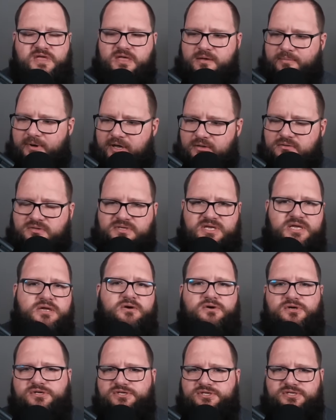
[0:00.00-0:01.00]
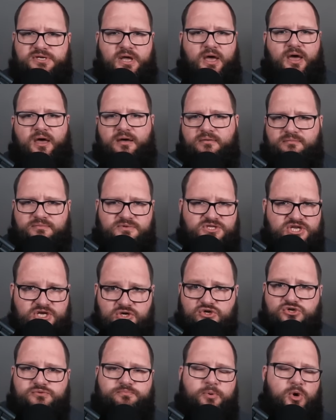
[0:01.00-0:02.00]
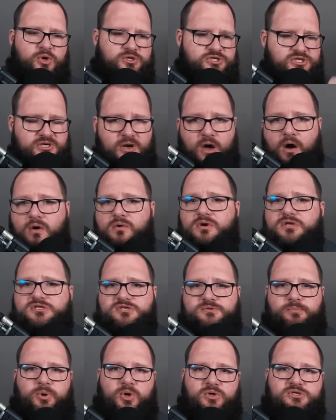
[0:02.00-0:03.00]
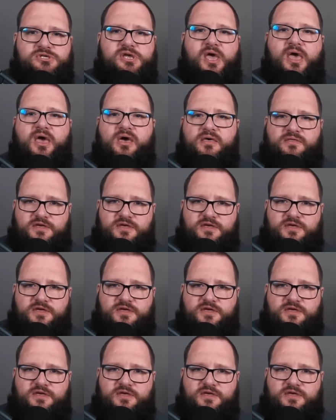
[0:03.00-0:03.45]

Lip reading: Think about Tyr's books and Odin's books